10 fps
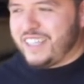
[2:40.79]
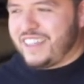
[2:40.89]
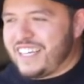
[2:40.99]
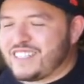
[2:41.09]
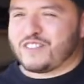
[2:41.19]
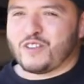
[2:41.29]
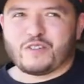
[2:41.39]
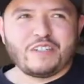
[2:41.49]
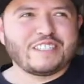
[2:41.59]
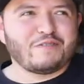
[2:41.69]
That's the
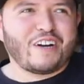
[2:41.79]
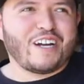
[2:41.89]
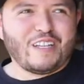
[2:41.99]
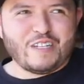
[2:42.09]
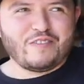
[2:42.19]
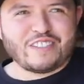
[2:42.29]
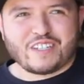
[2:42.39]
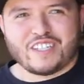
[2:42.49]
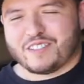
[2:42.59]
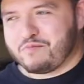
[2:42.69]
only reason why I love these
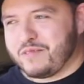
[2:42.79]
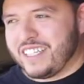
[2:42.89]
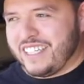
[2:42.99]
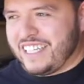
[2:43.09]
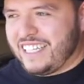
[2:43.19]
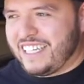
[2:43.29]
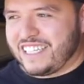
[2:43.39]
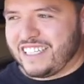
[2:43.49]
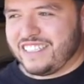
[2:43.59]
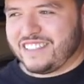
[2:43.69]
cars, but
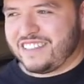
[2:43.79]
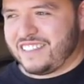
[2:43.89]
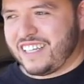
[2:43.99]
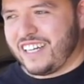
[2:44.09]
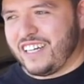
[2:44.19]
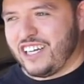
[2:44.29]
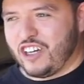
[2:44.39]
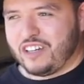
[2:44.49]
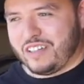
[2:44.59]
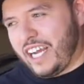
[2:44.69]
like, it kind
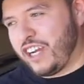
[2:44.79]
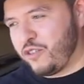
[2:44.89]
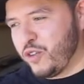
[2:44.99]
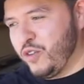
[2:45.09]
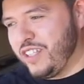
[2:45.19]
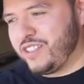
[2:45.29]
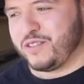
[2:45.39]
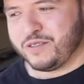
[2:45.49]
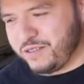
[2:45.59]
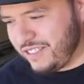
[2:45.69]
of I grew
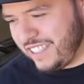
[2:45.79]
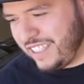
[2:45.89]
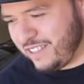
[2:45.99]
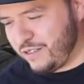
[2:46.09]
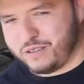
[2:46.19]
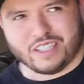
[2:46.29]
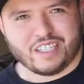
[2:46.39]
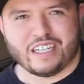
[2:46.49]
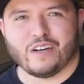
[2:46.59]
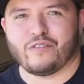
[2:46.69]
into
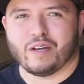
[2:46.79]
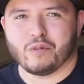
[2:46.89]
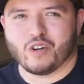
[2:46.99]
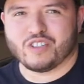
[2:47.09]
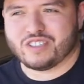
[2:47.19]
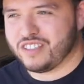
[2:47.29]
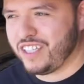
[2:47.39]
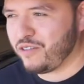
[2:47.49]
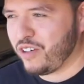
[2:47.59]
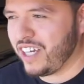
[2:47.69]
the FA motors, the
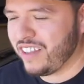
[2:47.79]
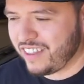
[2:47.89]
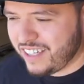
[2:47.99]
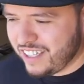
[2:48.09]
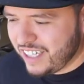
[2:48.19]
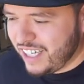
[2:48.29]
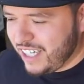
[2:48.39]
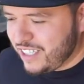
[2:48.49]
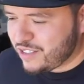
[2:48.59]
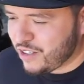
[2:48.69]
equal length.
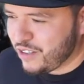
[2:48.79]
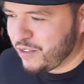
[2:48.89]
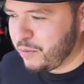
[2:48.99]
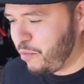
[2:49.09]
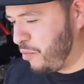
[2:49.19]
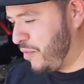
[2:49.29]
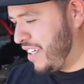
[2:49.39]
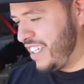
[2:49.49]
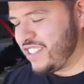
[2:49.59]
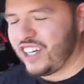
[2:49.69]
So
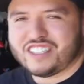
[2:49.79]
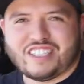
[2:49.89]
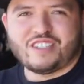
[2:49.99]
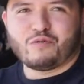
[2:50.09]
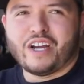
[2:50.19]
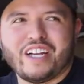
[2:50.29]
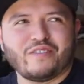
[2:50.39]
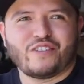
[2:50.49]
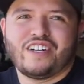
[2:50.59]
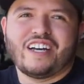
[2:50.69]
exhaust sounds way
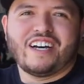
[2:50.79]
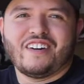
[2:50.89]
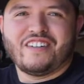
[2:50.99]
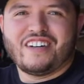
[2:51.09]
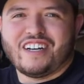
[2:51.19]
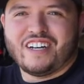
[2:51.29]
different now.